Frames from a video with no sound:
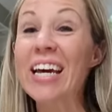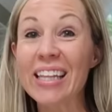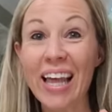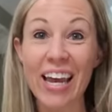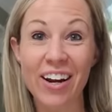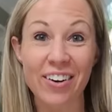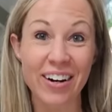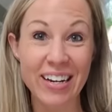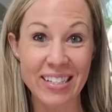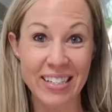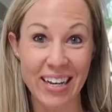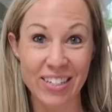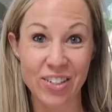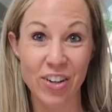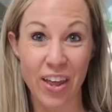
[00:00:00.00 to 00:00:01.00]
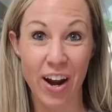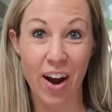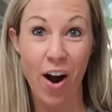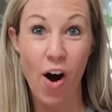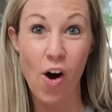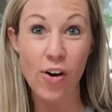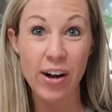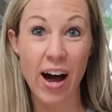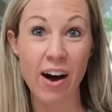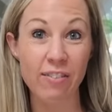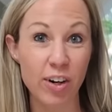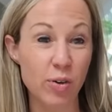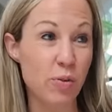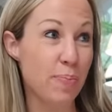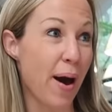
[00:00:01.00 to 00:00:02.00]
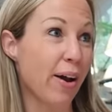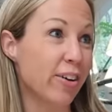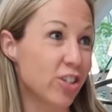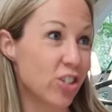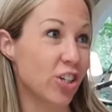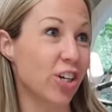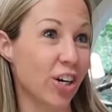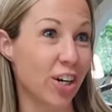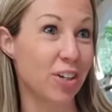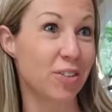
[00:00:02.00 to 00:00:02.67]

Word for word: it like crazy until they are all covered with powdered sugar.